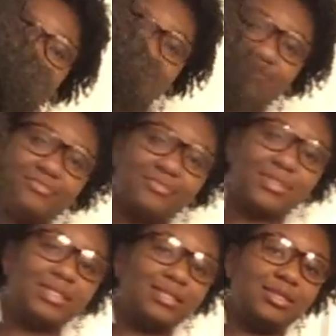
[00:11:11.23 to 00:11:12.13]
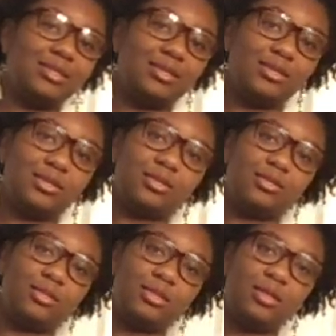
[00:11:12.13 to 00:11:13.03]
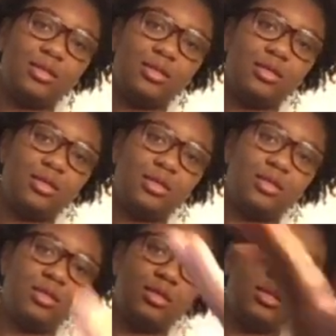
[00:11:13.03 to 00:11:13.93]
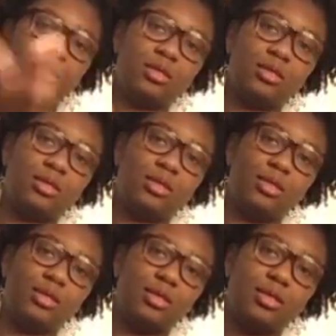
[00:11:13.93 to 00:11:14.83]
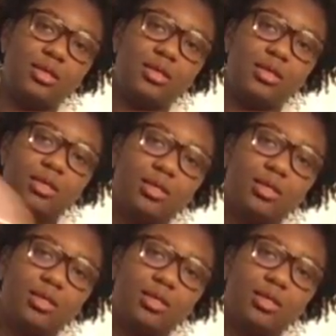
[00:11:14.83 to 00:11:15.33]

The person shown says nothing.